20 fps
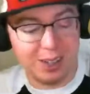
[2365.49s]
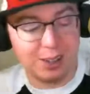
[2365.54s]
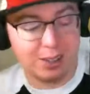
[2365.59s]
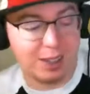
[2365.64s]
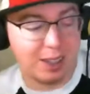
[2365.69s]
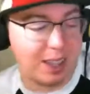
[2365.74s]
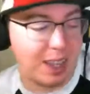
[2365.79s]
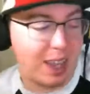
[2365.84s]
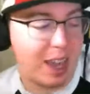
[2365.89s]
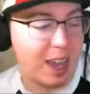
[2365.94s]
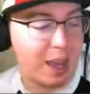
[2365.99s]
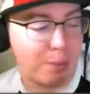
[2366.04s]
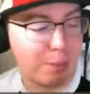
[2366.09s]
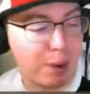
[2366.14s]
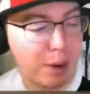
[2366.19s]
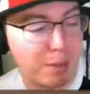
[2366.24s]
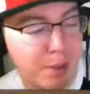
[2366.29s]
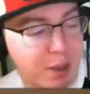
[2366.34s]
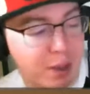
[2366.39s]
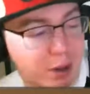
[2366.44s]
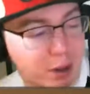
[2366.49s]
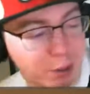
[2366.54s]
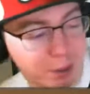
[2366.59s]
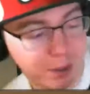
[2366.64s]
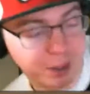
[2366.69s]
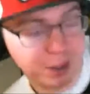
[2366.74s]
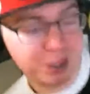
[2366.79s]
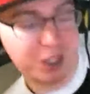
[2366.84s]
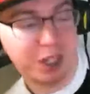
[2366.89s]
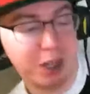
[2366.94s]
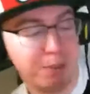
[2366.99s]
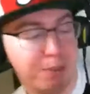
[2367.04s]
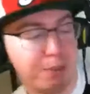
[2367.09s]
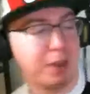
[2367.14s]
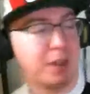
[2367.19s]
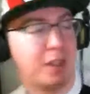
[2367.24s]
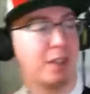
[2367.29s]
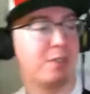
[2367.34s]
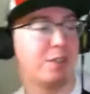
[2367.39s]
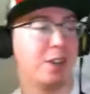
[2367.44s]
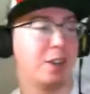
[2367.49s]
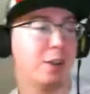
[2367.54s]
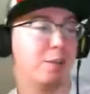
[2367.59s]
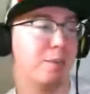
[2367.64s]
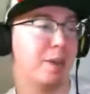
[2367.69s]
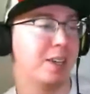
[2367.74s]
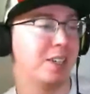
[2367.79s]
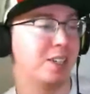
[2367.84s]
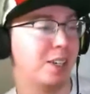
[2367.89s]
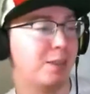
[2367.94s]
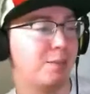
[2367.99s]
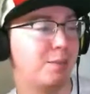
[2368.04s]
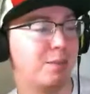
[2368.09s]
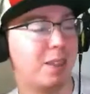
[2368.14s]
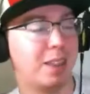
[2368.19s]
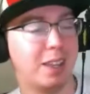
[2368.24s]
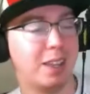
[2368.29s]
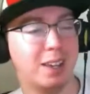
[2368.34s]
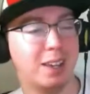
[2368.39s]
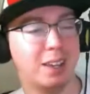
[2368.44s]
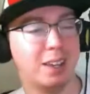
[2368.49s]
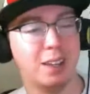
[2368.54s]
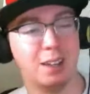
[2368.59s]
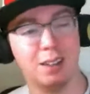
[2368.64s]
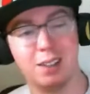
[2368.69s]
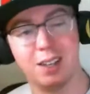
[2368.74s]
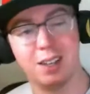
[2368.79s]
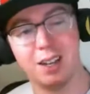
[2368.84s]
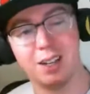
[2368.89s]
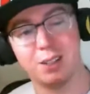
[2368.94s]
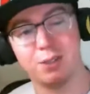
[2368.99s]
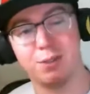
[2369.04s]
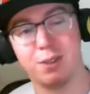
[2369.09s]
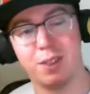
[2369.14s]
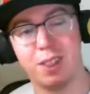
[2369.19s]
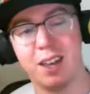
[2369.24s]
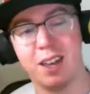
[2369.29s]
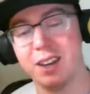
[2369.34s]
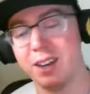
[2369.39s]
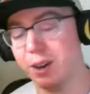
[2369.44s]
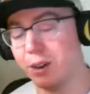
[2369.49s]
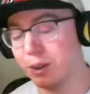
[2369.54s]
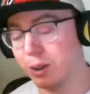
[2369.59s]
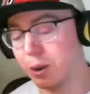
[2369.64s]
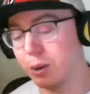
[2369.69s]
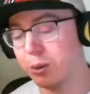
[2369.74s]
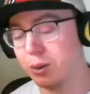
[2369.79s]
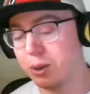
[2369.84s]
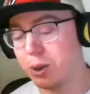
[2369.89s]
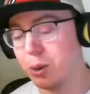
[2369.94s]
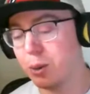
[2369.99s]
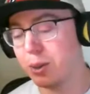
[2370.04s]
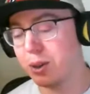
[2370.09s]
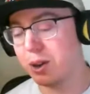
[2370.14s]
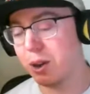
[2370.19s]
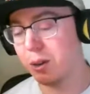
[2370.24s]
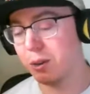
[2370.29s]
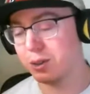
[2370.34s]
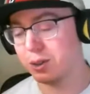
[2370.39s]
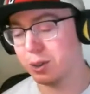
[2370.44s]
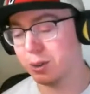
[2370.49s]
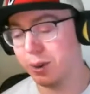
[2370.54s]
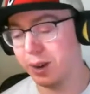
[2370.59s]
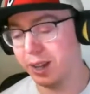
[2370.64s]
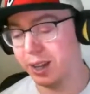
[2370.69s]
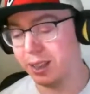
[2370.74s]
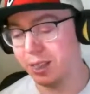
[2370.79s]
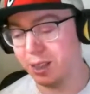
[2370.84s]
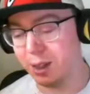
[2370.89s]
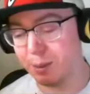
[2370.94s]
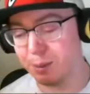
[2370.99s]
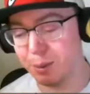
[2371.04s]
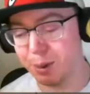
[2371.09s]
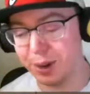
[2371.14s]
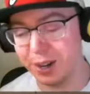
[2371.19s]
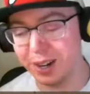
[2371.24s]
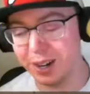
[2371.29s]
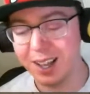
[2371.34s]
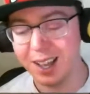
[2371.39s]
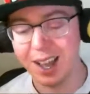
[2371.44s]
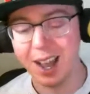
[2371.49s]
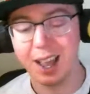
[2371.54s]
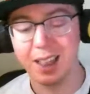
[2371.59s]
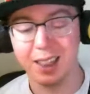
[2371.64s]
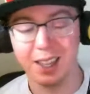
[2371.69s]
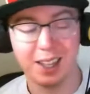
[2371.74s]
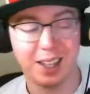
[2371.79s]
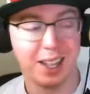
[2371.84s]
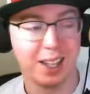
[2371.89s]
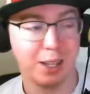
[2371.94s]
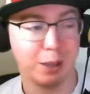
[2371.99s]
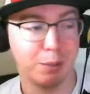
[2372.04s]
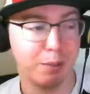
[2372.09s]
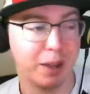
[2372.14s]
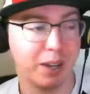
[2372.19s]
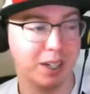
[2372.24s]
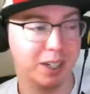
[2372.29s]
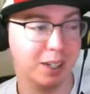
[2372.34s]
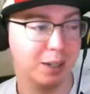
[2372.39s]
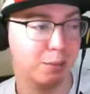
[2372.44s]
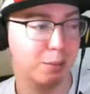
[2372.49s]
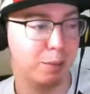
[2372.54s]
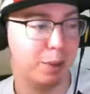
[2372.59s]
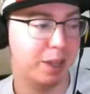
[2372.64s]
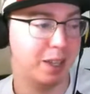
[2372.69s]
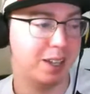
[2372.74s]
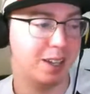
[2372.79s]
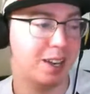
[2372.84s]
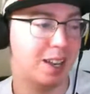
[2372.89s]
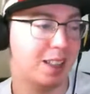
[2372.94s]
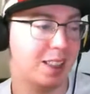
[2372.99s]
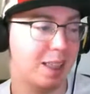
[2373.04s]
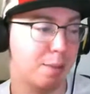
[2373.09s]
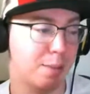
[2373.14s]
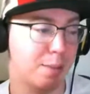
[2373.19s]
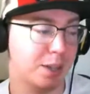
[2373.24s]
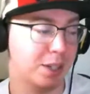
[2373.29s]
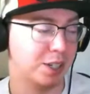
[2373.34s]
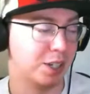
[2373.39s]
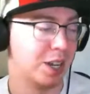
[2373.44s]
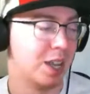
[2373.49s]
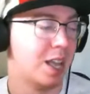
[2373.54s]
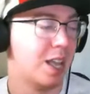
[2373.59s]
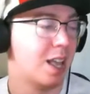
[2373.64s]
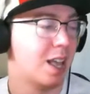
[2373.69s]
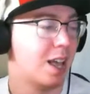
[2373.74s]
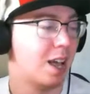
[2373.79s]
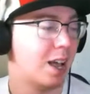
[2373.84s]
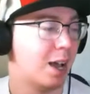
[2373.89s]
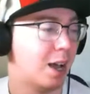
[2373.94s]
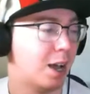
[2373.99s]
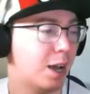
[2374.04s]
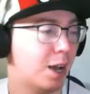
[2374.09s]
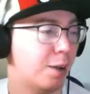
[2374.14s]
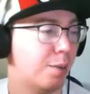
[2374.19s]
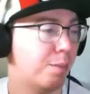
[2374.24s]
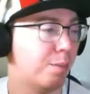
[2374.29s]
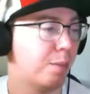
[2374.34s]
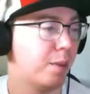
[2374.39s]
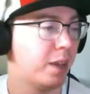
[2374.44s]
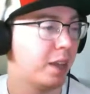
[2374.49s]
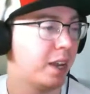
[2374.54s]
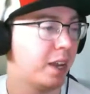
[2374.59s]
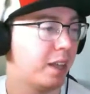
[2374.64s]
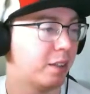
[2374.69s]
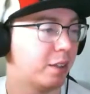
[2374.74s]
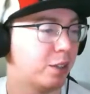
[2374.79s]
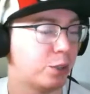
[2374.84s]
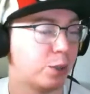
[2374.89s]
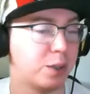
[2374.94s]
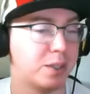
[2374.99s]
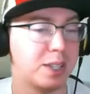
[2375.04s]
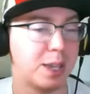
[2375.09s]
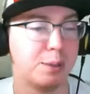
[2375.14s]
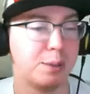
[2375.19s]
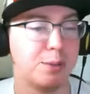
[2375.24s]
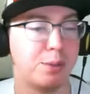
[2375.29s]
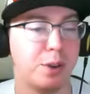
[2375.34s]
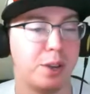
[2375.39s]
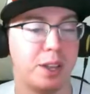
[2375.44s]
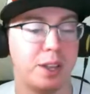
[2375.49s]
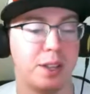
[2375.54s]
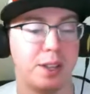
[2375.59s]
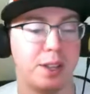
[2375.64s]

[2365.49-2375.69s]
I was like, Brad Miller will be cheap and he'll have a good matchup. Like, oh gosh, for that, no, go with Carlos Correa at that point. I like Daniel Mengden, but not that much. Any other shortstops for you?